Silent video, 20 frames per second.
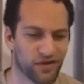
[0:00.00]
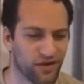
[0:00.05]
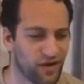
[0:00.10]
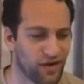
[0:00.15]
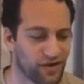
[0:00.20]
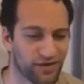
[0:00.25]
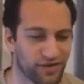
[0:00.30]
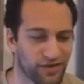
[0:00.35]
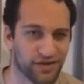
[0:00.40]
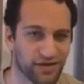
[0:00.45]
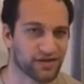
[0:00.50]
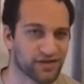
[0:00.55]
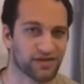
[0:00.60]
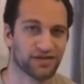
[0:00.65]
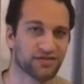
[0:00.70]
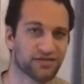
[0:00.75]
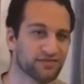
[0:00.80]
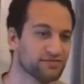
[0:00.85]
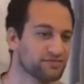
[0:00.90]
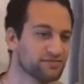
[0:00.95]
all
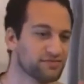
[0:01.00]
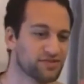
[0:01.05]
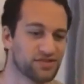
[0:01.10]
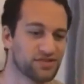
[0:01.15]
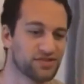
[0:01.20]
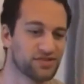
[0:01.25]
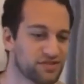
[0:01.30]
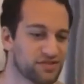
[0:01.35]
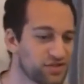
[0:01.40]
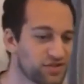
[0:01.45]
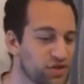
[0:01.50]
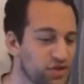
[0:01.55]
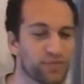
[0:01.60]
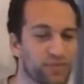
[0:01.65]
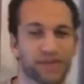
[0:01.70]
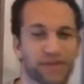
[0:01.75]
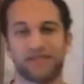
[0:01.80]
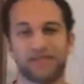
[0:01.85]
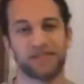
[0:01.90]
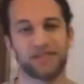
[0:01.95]
the
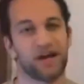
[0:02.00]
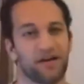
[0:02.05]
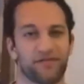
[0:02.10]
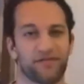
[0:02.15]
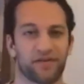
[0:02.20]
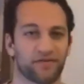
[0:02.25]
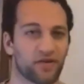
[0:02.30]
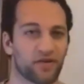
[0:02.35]
stupid stuff you have to